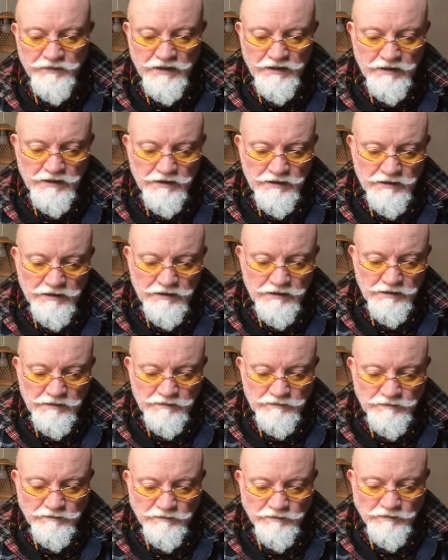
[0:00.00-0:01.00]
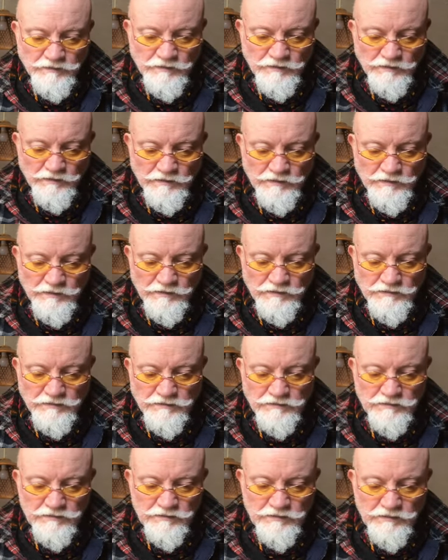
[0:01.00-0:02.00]

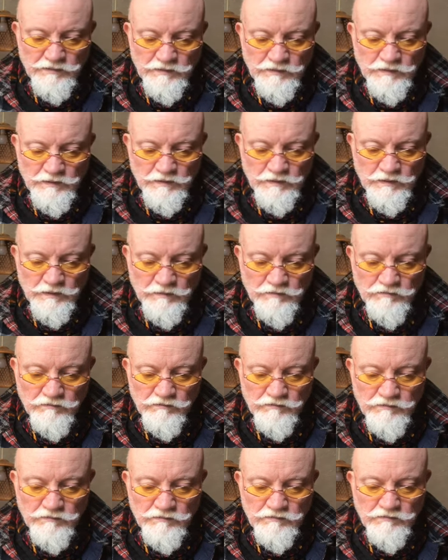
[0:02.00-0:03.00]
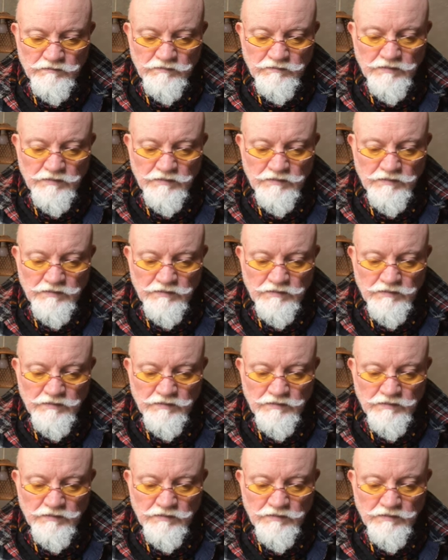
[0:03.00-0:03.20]
Nothing is said.